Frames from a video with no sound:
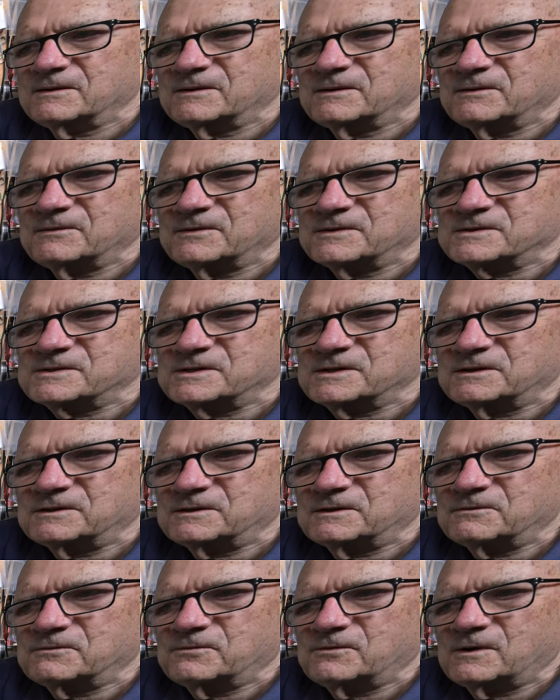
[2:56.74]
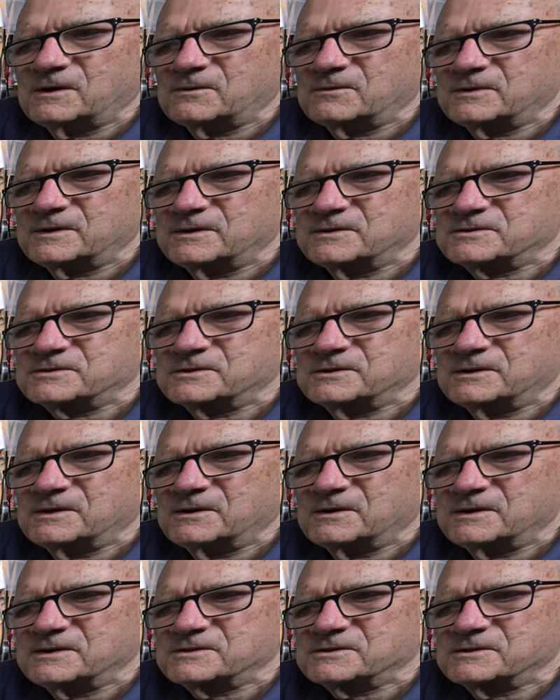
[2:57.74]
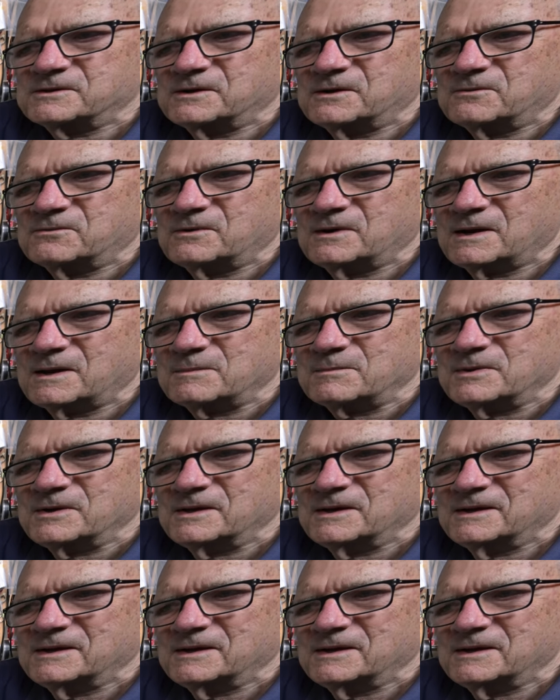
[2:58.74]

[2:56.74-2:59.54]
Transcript: if it's tilted forward, it's gonna it's gonna rub,